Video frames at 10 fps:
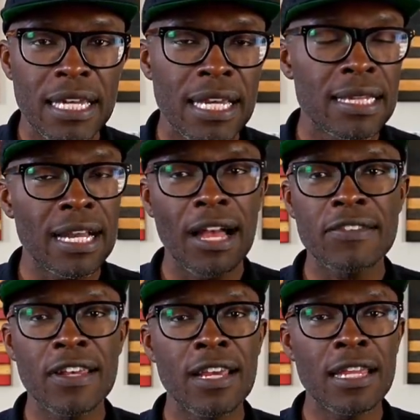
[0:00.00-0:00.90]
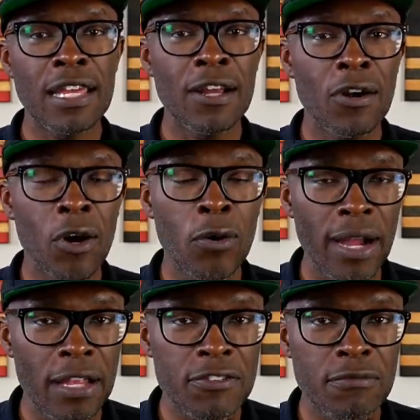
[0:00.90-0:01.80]
And like I said, they're
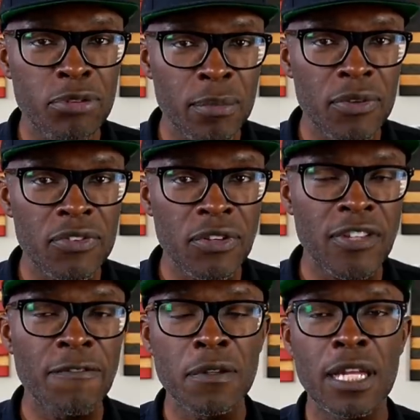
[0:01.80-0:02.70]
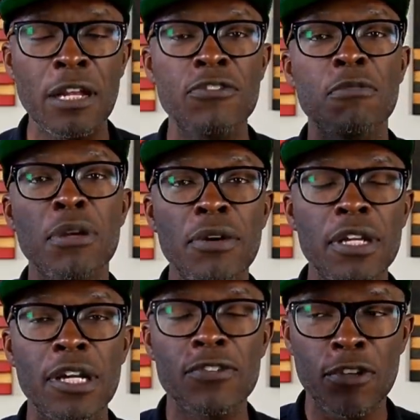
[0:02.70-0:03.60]
white supremacists. They feel like they're
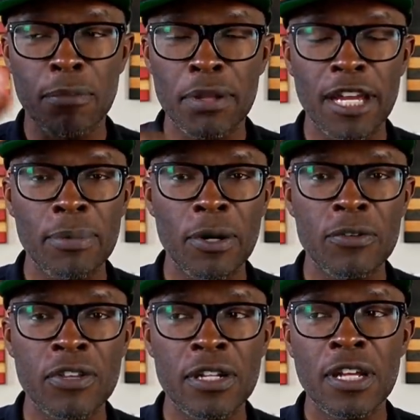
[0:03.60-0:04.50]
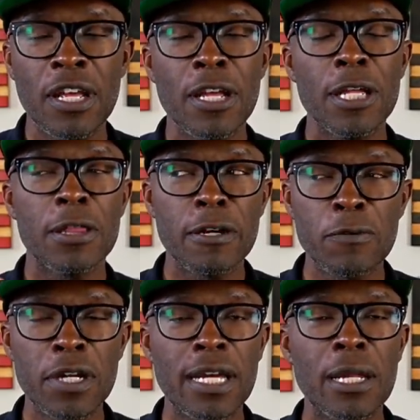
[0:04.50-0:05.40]
superior to the black person.
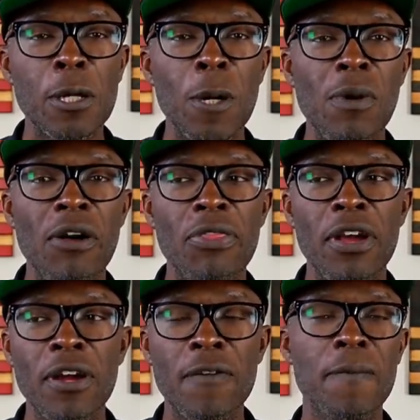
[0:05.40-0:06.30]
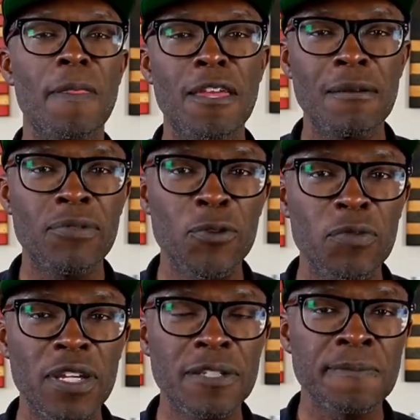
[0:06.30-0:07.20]
Therefore, they got to go out there and prove
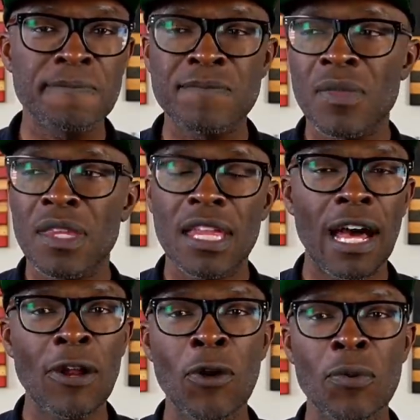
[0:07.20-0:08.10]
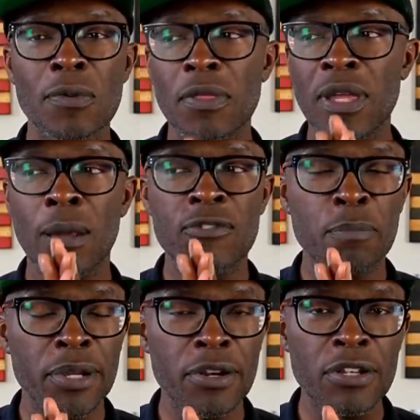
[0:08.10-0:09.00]
it. I don't think I'm
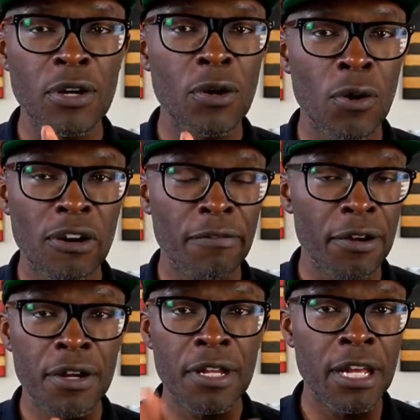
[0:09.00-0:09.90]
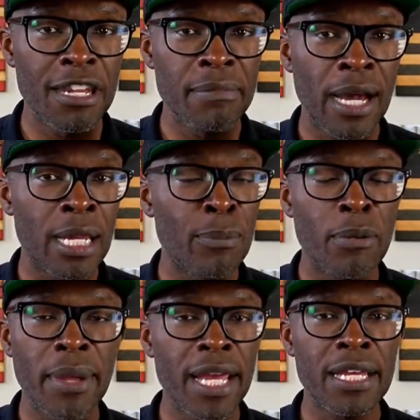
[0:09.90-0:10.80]
superior or inferior to anybody. I'm a
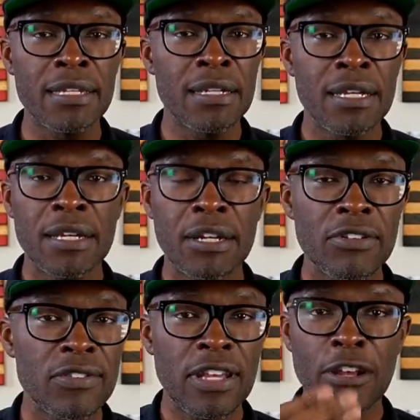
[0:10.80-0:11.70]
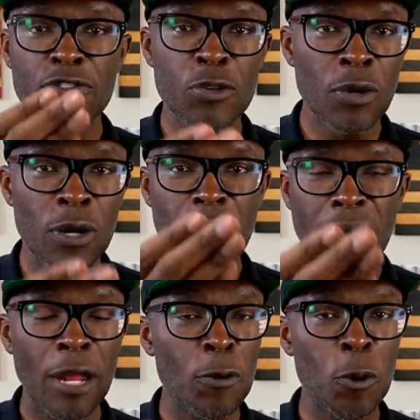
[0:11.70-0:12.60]
man that says you are a
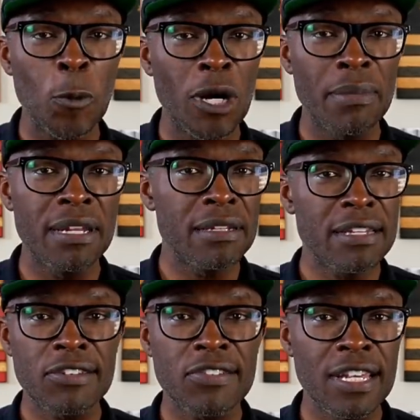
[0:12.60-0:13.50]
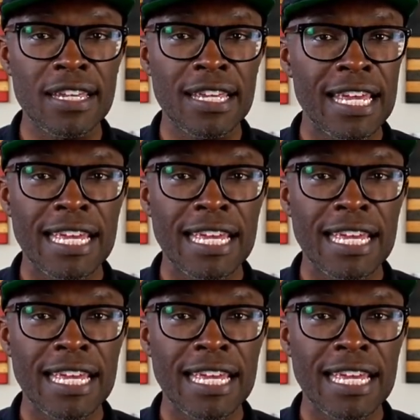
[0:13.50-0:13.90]
man or a woman. That's it.